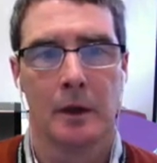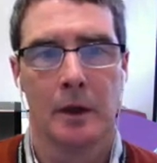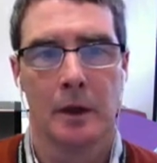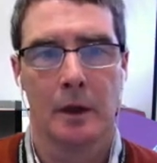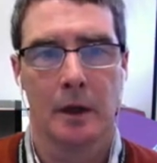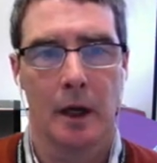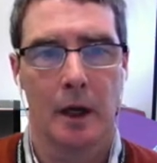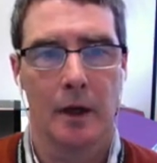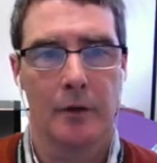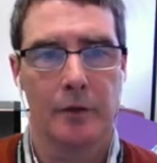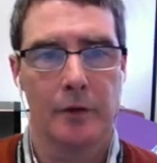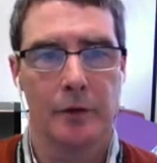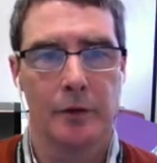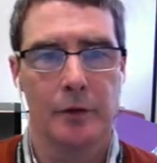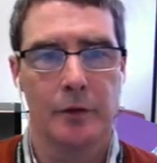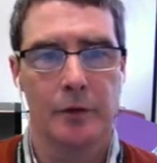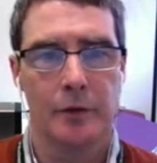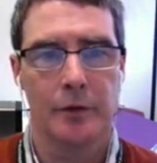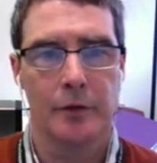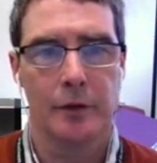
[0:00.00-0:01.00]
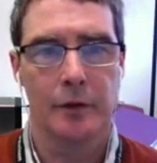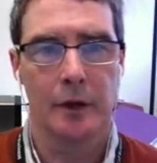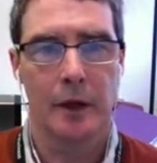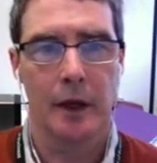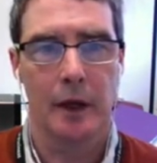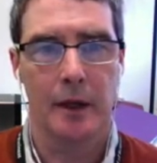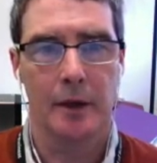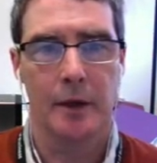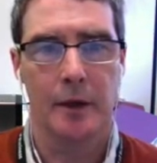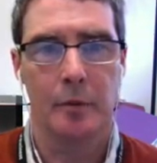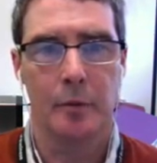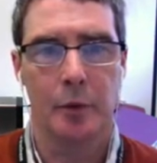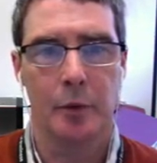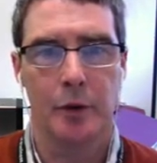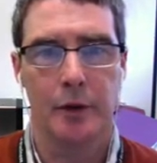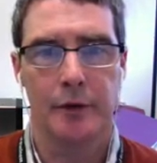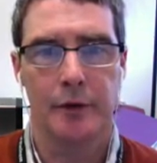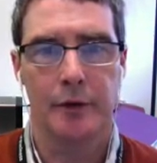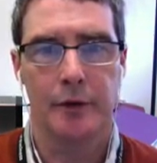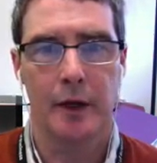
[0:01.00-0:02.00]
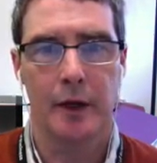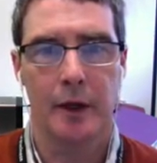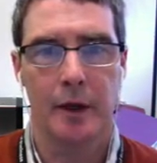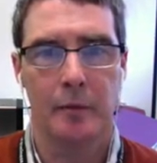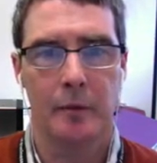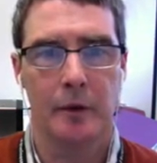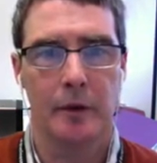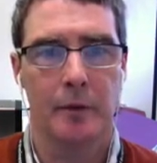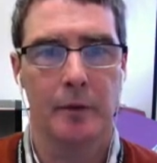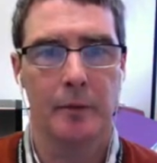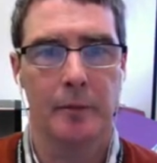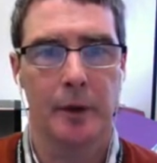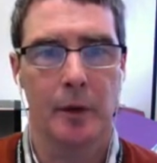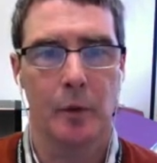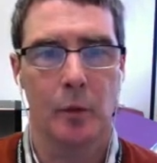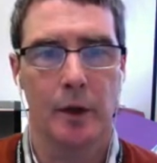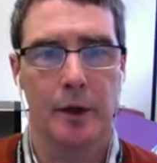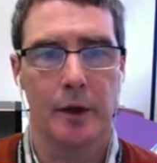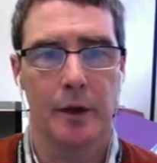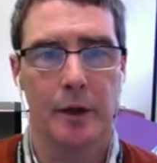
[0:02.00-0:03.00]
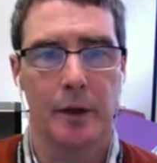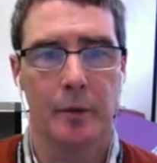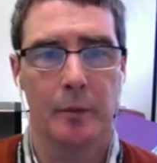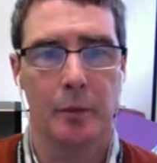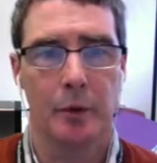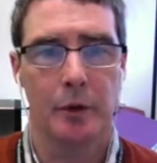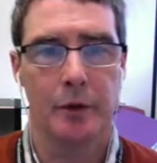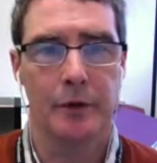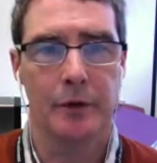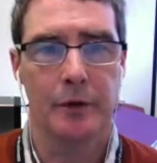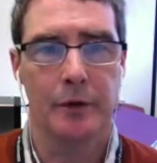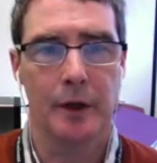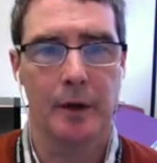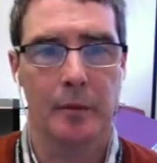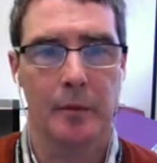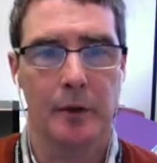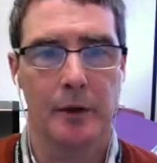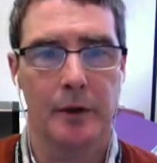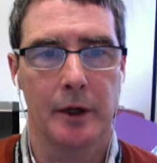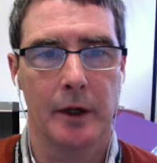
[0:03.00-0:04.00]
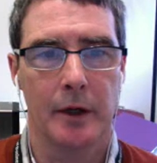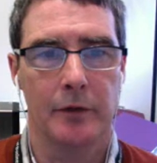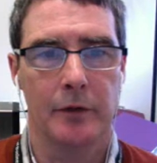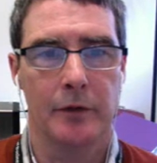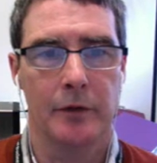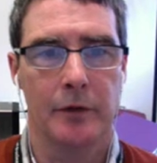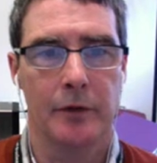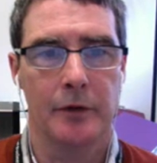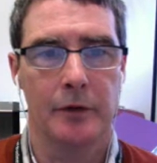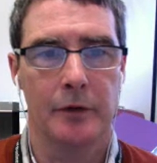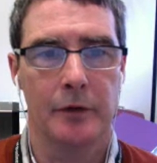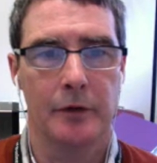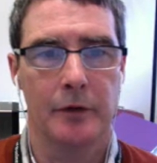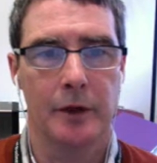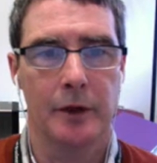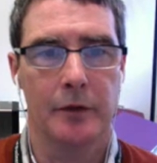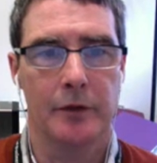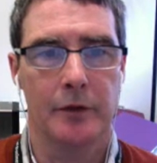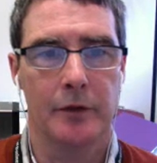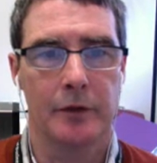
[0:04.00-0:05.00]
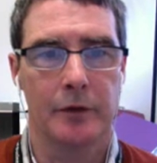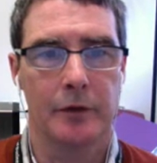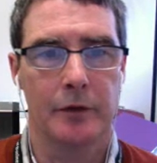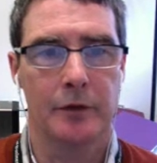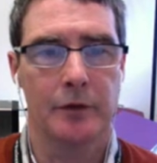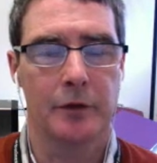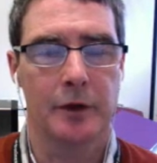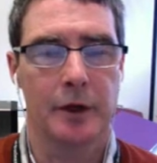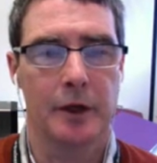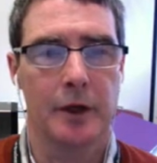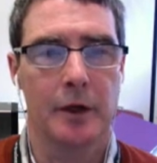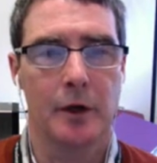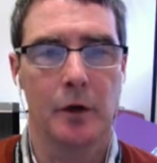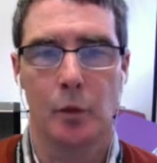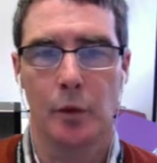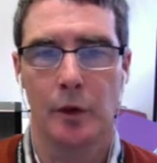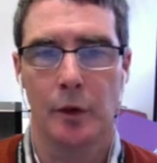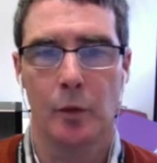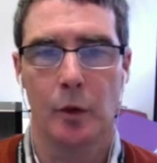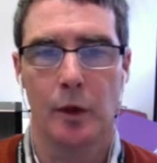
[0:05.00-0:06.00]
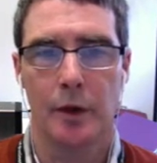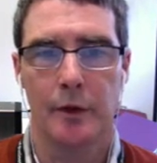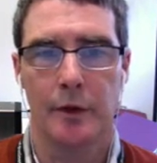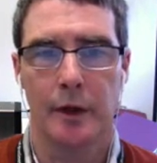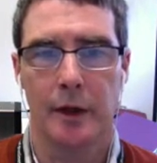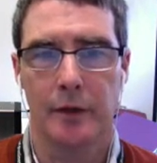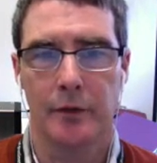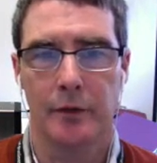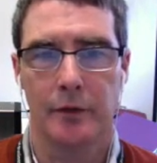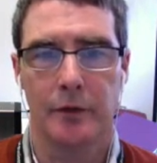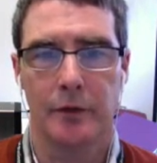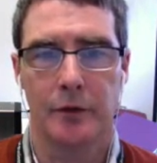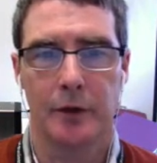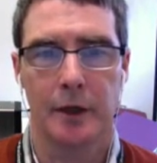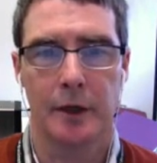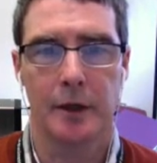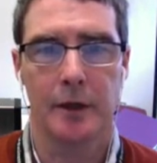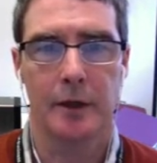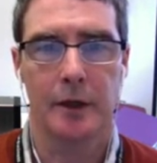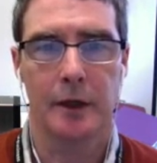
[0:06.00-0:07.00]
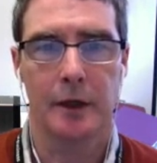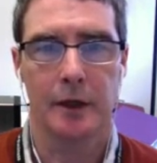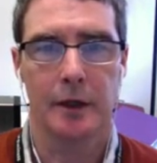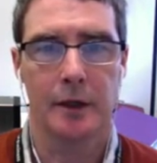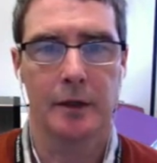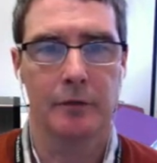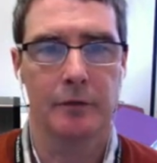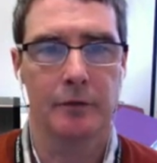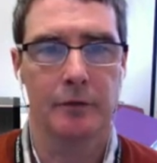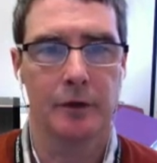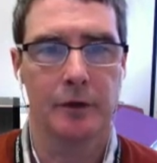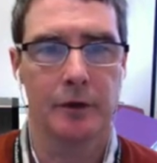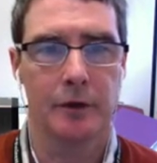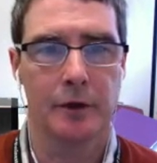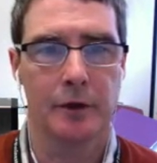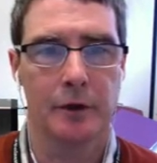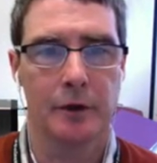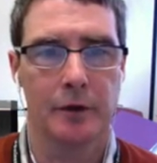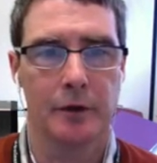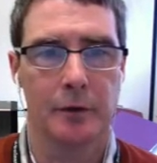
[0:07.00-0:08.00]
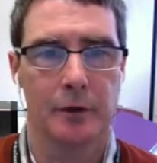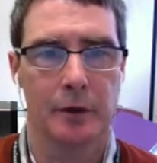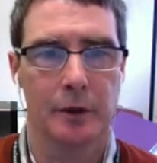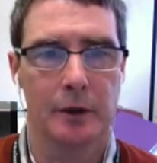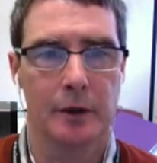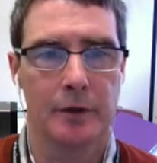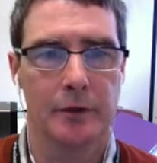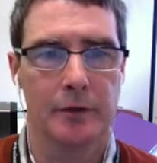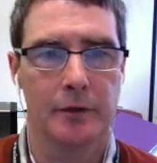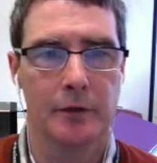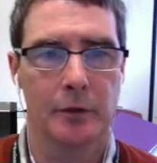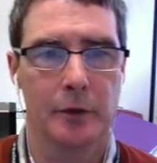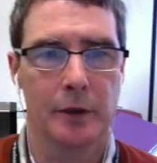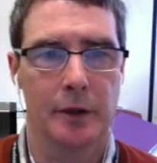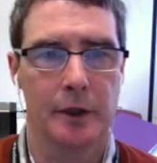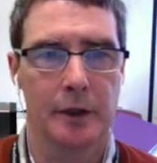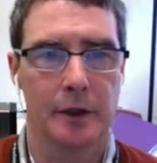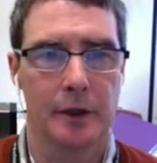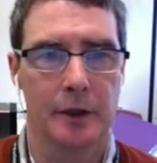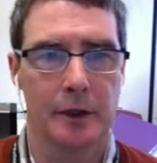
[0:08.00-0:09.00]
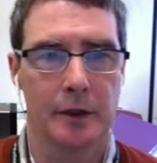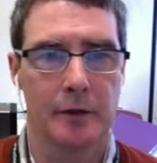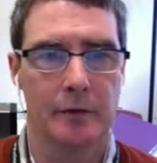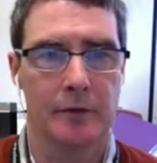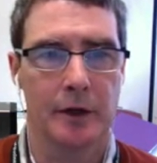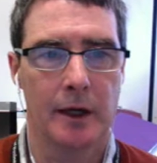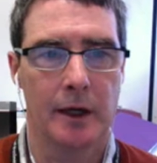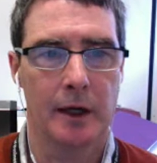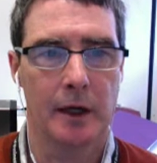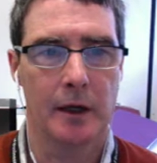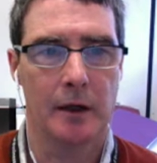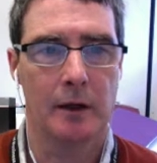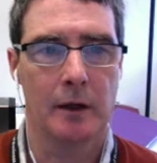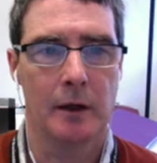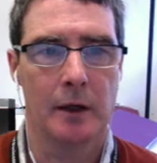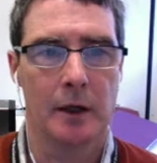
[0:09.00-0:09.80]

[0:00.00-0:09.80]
I've used an input statement, but what an input statement does is it just gets a string. We want that string to get converted to a list, so we need the eval.